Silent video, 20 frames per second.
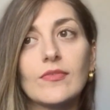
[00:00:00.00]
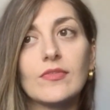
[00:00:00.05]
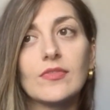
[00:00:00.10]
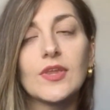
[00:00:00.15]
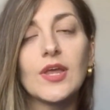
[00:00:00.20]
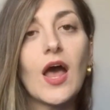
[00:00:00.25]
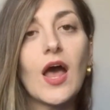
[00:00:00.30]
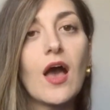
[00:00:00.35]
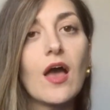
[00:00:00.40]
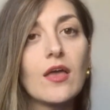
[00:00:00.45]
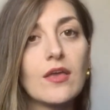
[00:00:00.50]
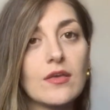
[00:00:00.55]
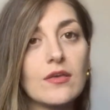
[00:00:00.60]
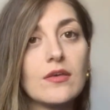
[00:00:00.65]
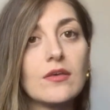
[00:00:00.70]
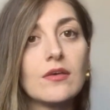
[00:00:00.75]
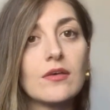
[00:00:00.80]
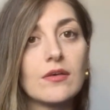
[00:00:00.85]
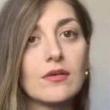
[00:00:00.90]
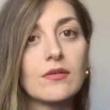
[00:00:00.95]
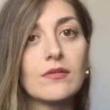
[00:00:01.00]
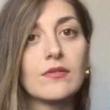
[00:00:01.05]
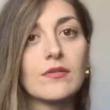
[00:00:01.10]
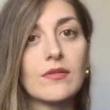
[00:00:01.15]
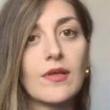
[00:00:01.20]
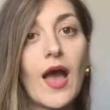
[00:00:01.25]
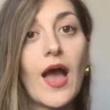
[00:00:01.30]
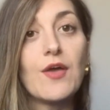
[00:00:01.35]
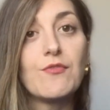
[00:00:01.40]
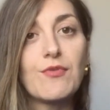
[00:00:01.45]
I
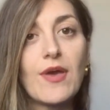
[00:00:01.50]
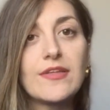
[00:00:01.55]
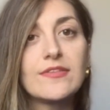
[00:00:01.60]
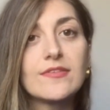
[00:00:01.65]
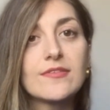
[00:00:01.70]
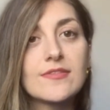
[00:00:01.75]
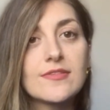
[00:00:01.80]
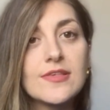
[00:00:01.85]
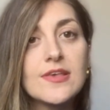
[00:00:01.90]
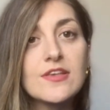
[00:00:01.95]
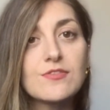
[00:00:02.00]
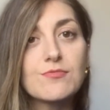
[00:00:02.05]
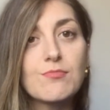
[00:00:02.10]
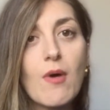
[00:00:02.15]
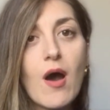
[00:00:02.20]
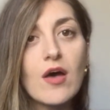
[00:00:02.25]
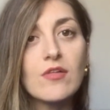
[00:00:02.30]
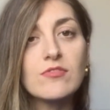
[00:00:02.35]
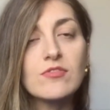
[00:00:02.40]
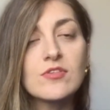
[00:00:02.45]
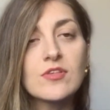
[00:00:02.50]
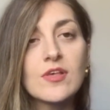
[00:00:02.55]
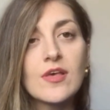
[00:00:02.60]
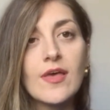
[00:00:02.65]
waited 6 months,